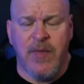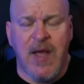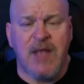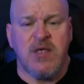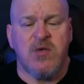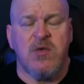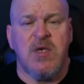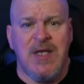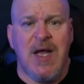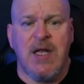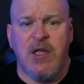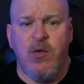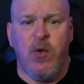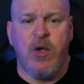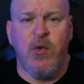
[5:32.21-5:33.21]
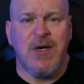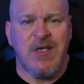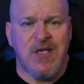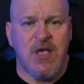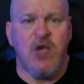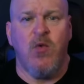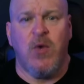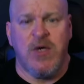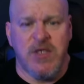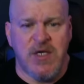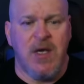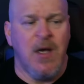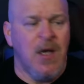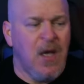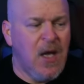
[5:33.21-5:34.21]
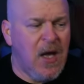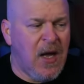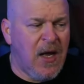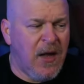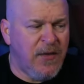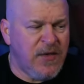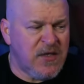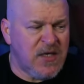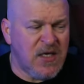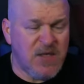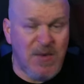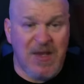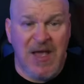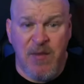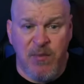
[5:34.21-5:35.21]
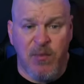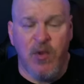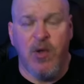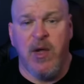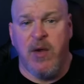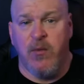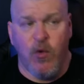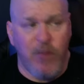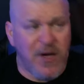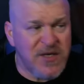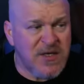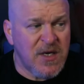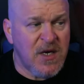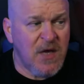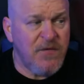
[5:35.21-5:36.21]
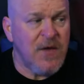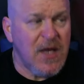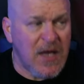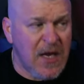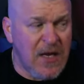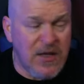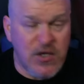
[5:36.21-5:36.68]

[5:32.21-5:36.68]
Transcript: that's exactly what you want to see you want to see uh, these things be capable and robust enough in